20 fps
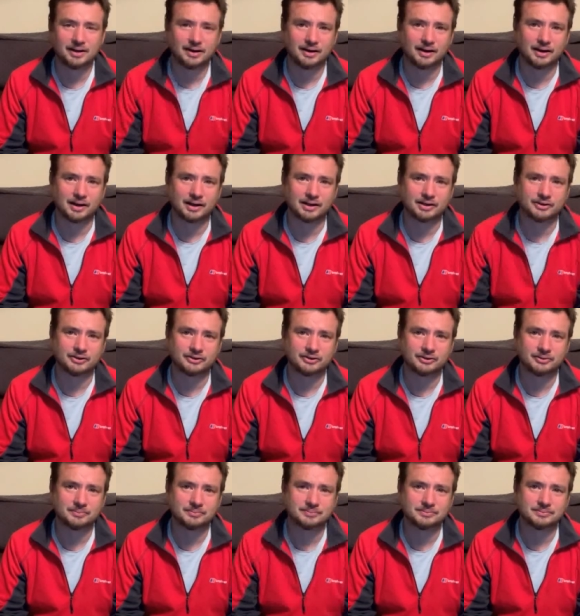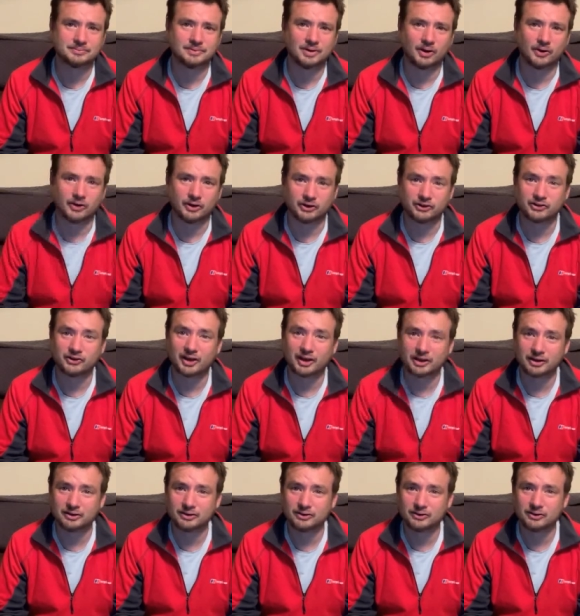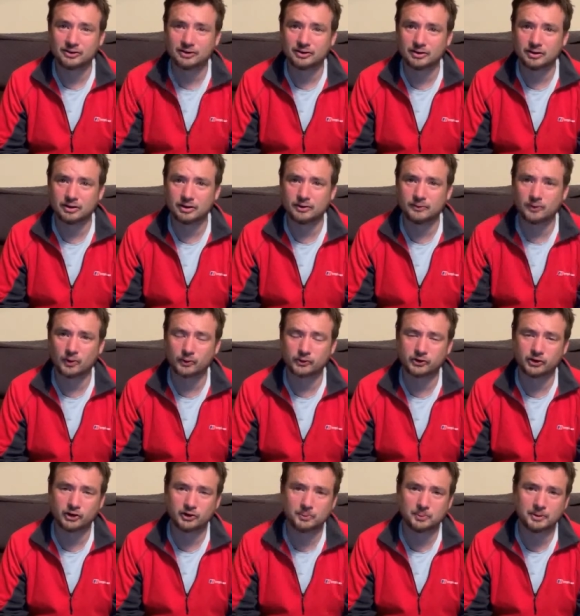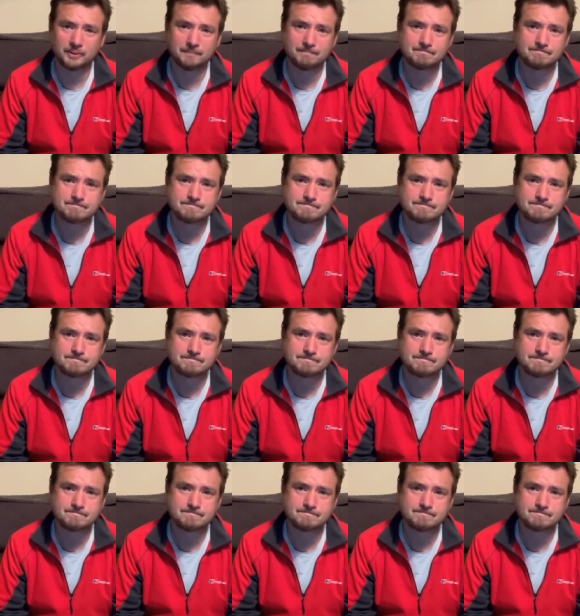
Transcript: And on the second of October,